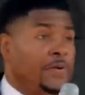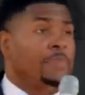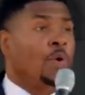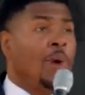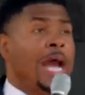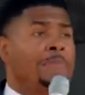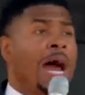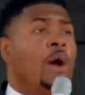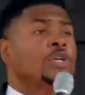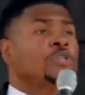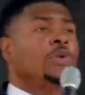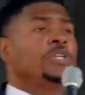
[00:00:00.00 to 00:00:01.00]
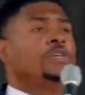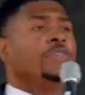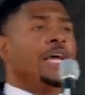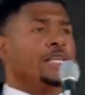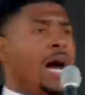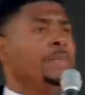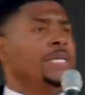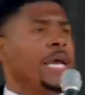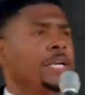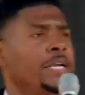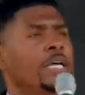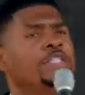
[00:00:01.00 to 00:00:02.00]
from the white power structure that
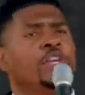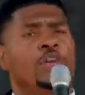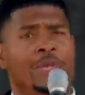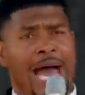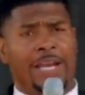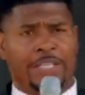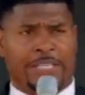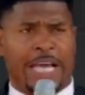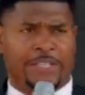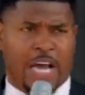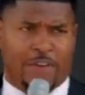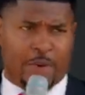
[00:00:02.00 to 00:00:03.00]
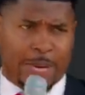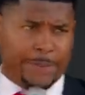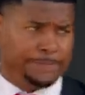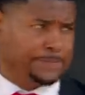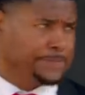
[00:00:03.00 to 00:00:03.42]
dominated us, the United States government.